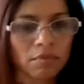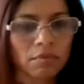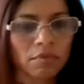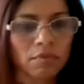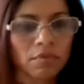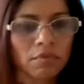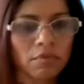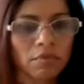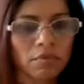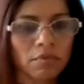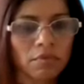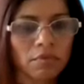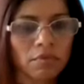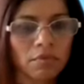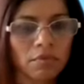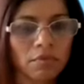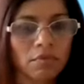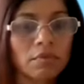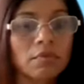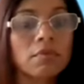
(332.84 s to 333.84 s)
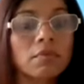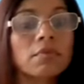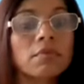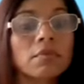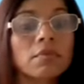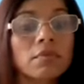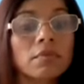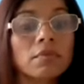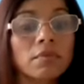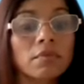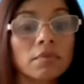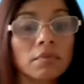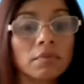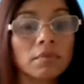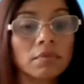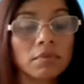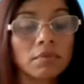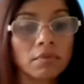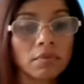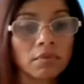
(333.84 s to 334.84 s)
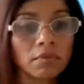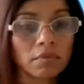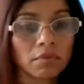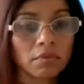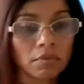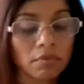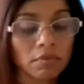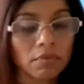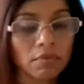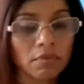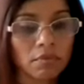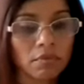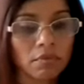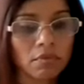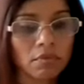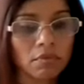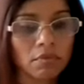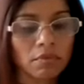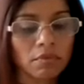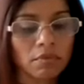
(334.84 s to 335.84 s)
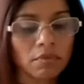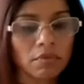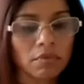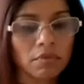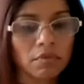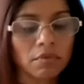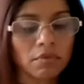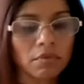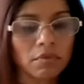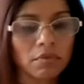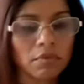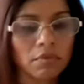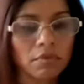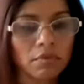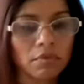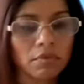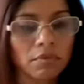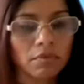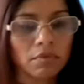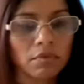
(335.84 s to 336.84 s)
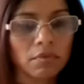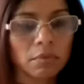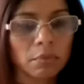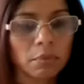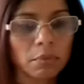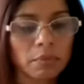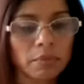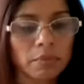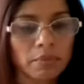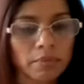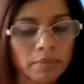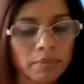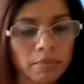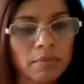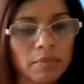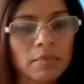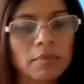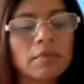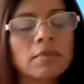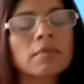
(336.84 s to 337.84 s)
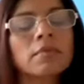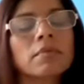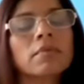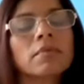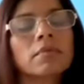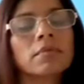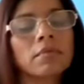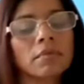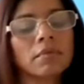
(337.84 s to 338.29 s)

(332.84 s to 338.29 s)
This person isn't speaking.